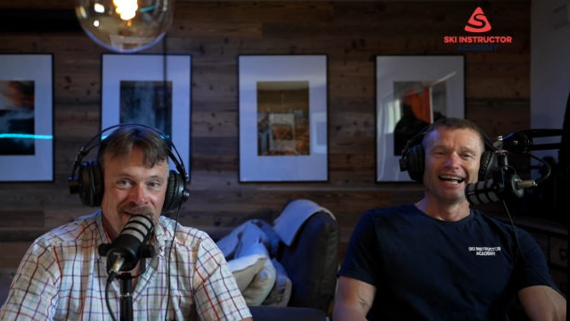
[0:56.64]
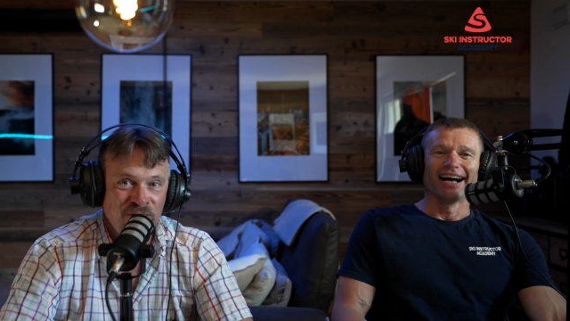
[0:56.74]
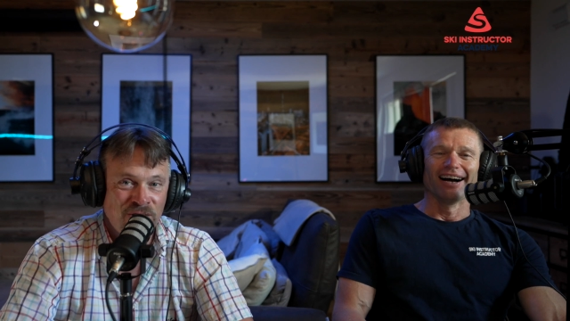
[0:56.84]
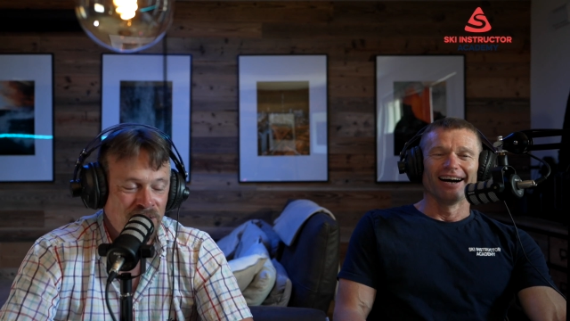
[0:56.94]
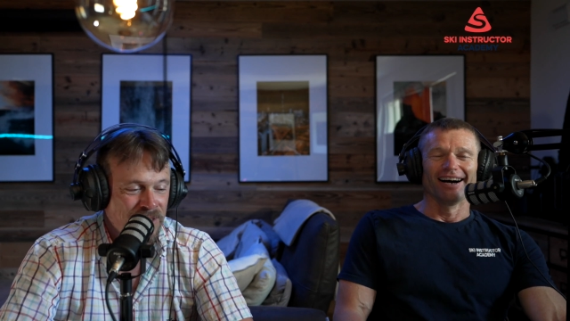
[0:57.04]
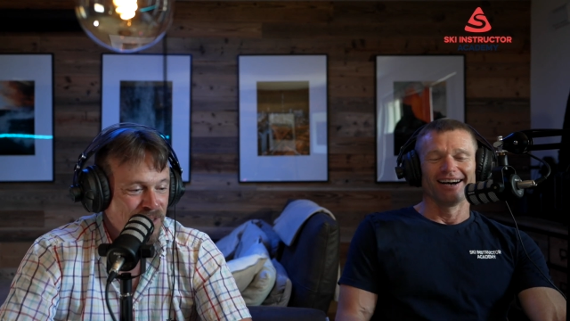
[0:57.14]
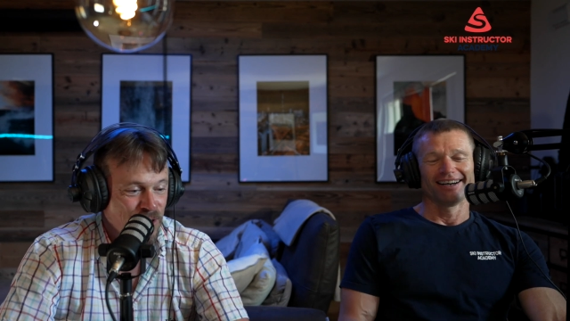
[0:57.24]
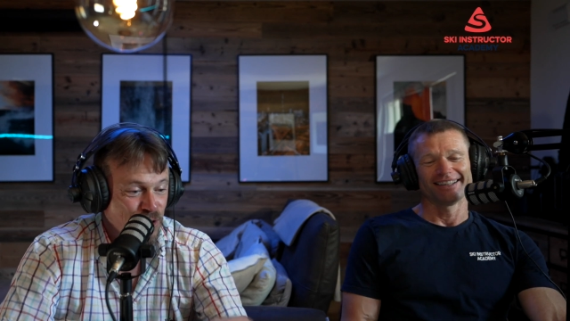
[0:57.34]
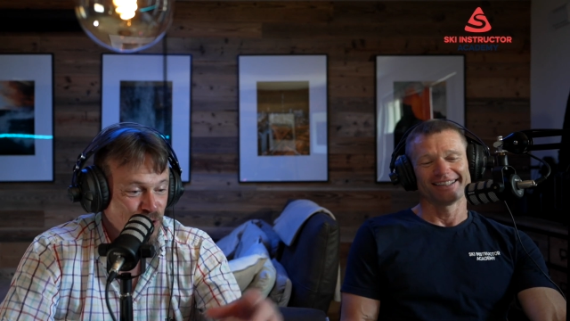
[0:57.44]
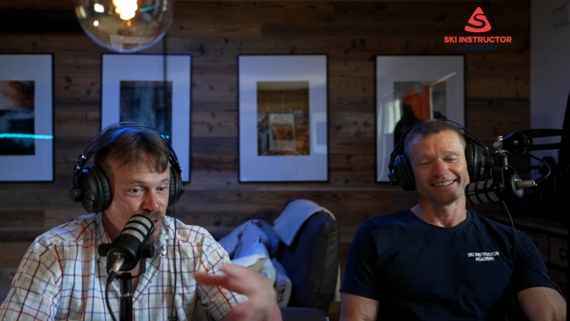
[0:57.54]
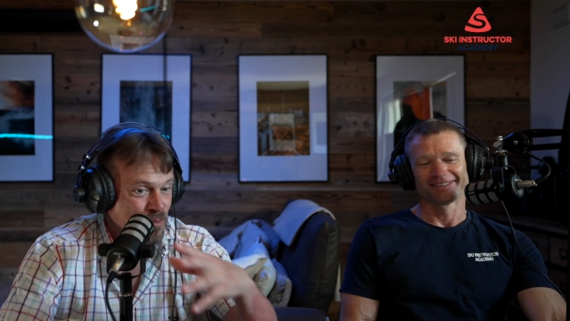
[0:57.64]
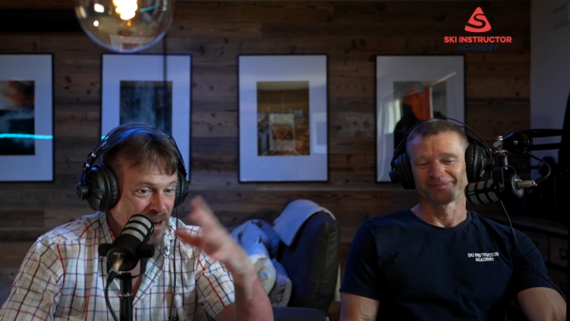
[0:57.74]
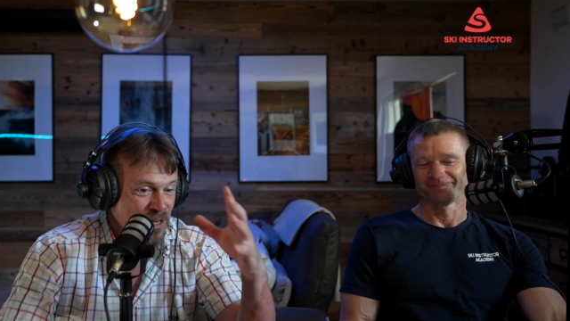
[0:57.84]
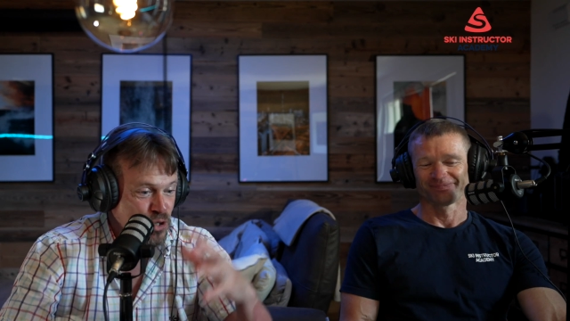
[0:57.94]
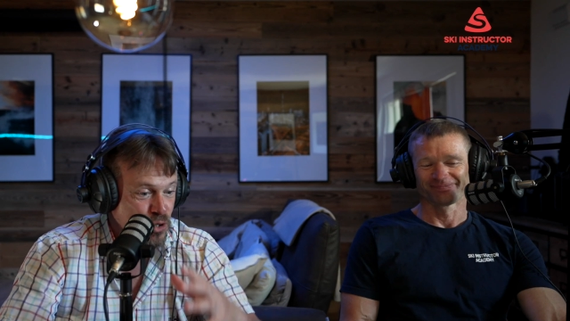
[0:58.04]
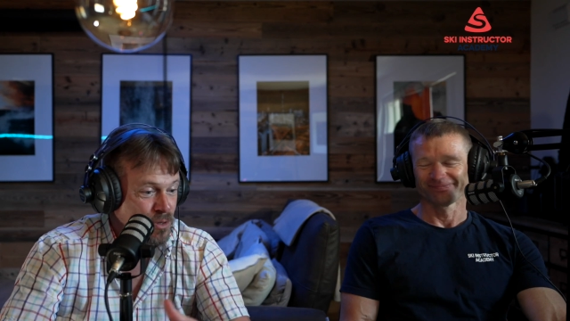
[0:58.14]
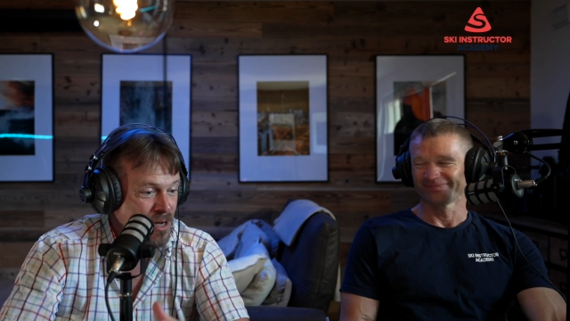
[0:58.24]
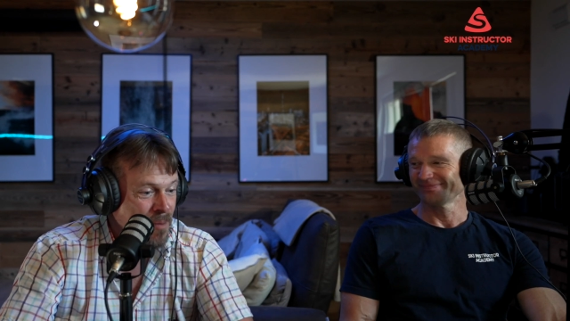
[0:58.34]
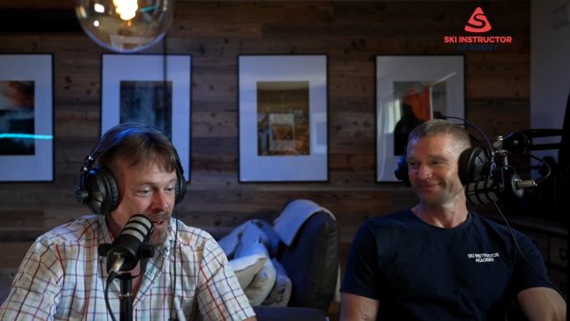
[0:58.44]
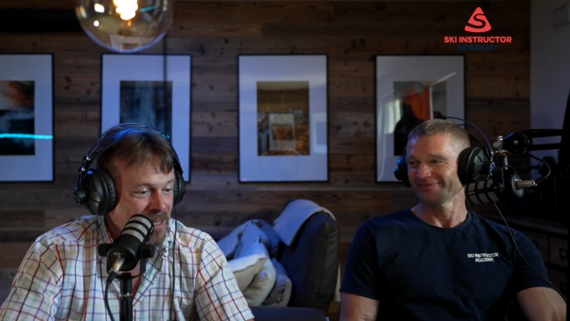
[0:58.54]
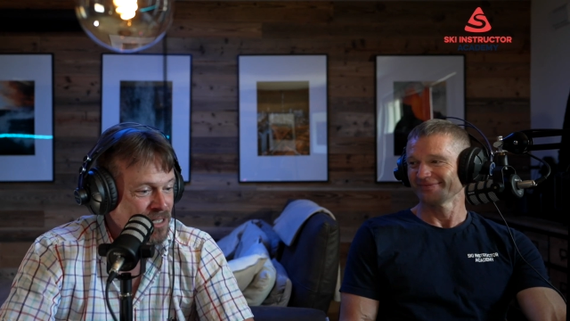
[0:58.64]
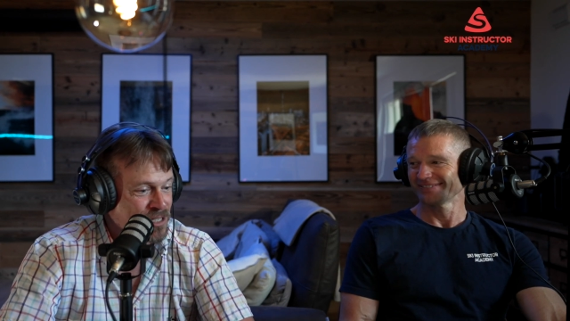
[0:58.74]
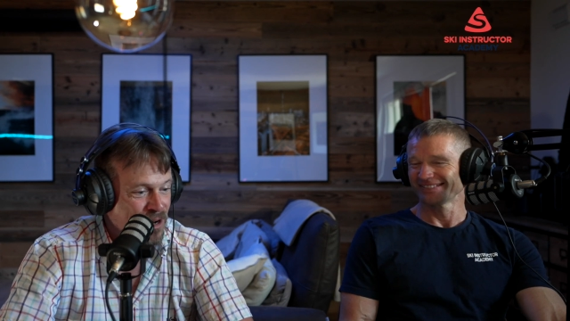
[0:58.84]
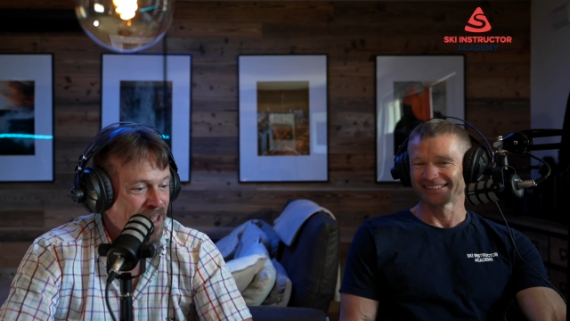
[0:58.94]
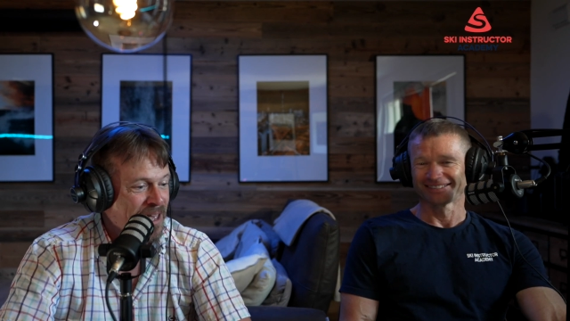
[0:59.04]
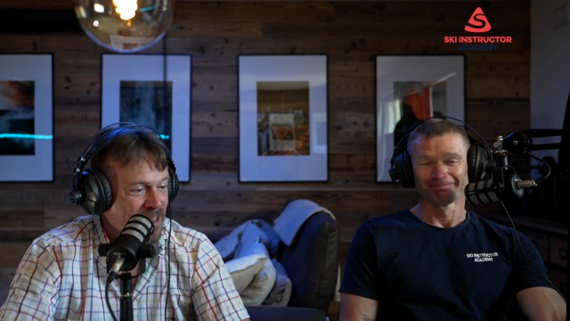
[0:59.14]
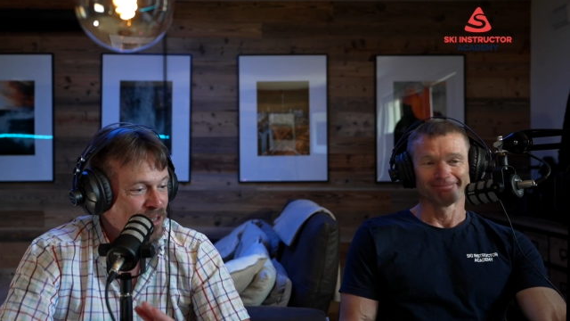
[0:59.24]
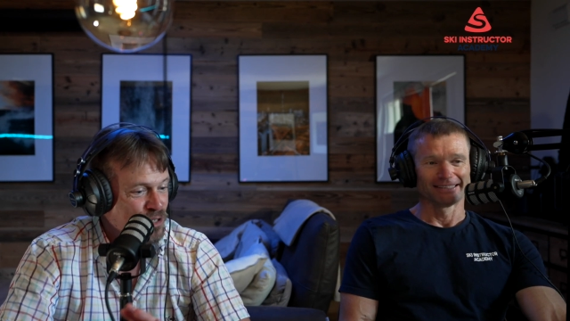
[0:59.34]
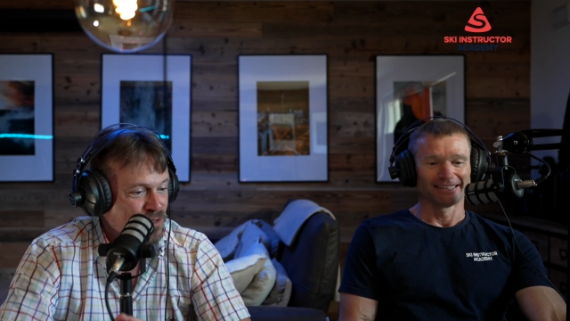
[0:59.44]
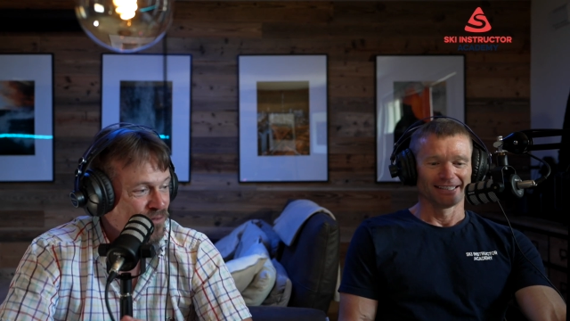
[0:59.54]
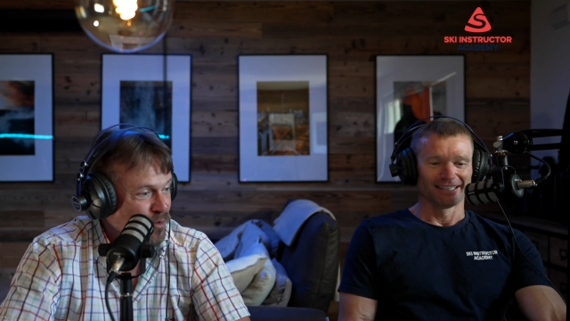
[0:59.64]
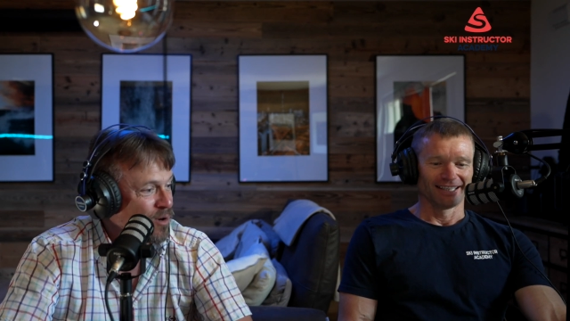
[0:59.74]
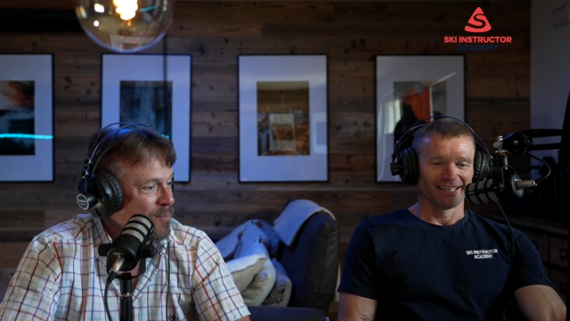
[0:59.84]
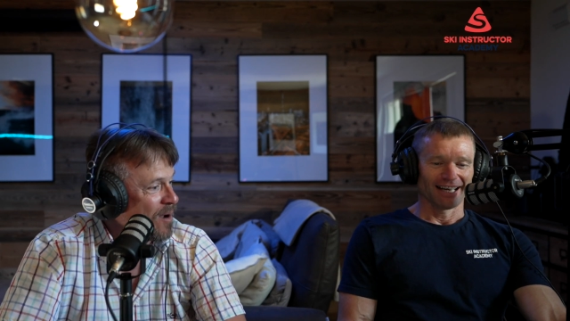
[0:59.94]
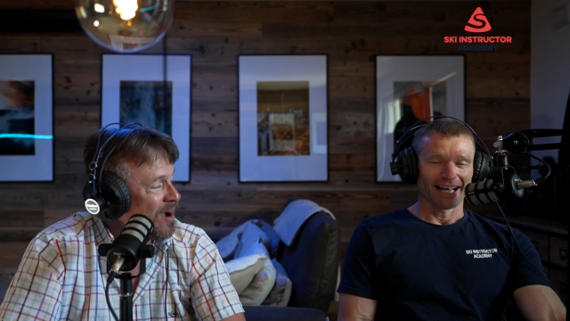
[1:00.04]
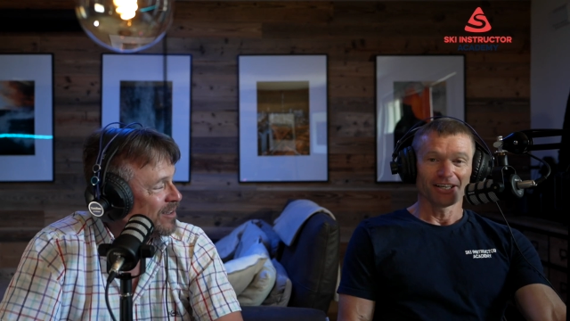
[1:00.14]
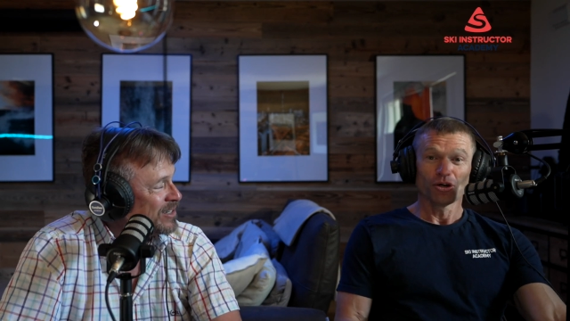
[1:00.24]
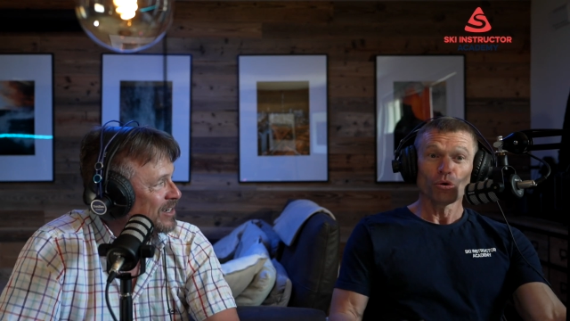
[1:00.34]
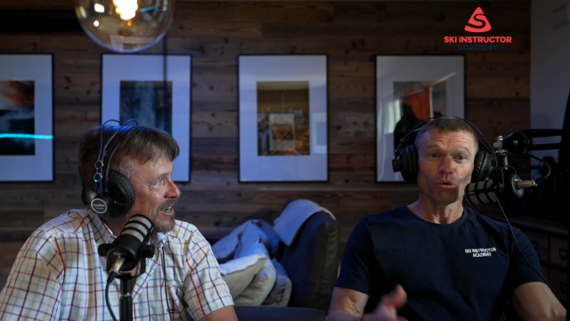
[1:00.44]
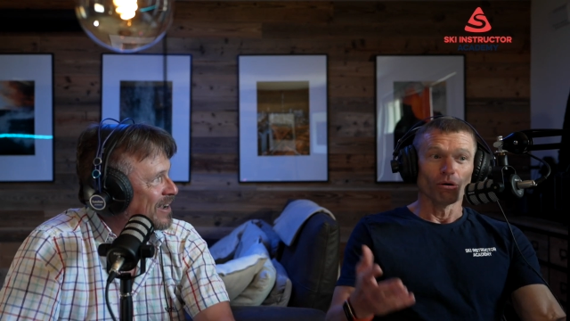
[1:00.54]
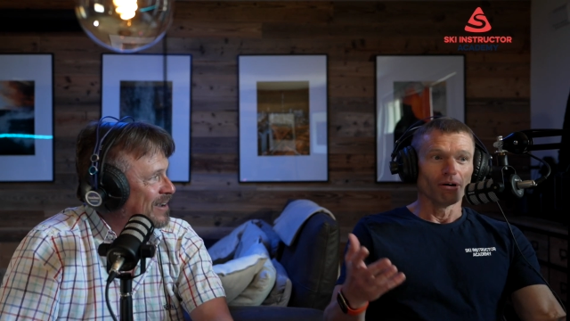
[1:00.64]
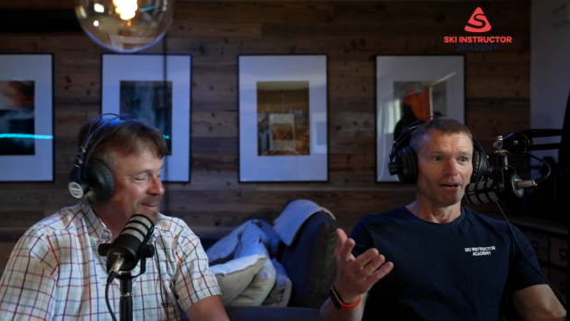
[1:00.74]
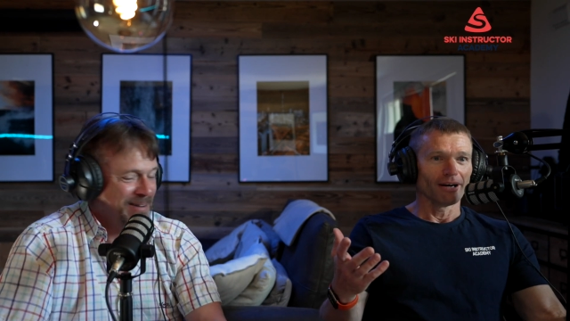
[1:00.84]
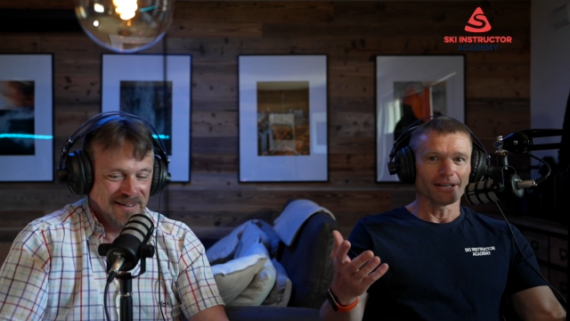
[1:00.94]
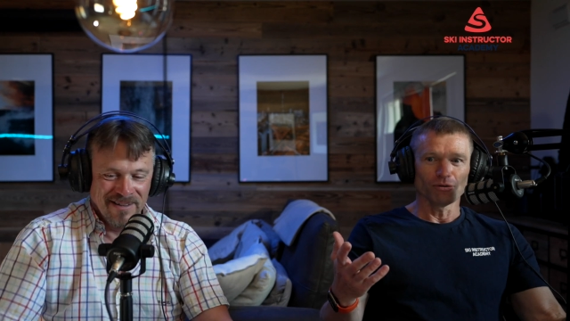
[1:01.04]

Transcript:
Speaker 1: You just, uh, you just, when the studio manager's not here, you just fall apart. I know. I